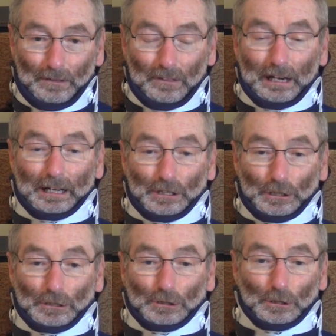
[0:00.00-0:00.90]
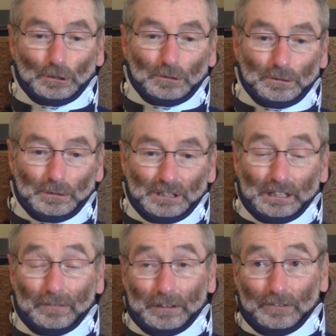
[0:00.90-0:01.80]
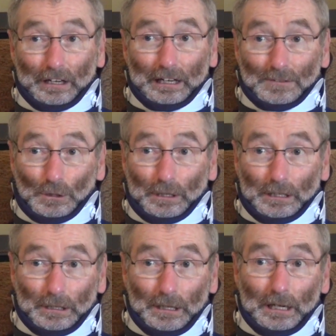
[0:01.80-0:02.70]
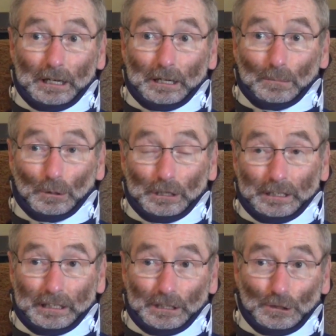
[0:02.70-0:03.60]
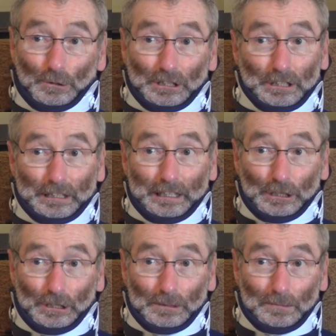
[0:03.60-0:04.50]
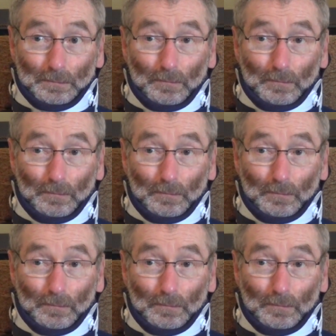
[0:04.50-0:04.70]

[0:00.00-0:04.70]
that year turned 75, so he had to put in his resignation.